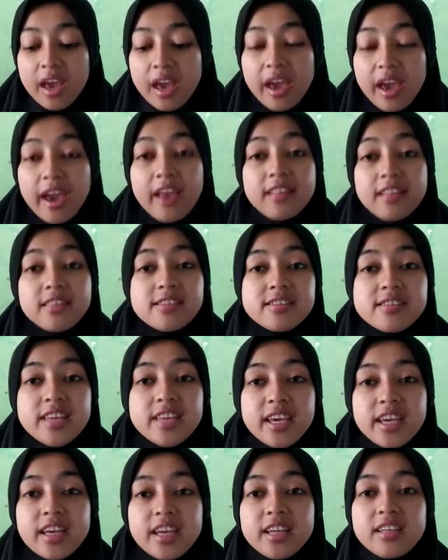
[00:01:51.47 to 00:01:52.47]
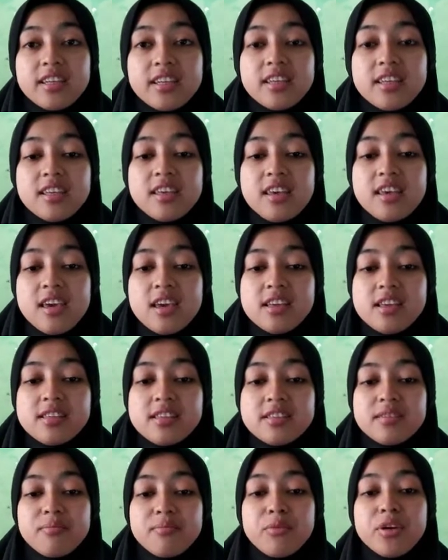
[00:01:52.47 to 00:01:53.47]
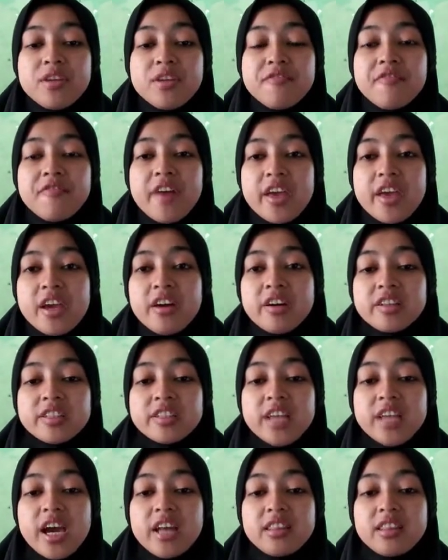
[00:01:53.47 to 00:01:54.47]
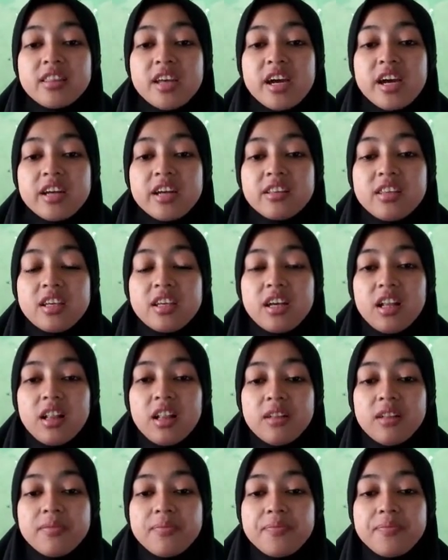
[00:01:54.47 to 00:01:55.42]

And the second is modifiers at article.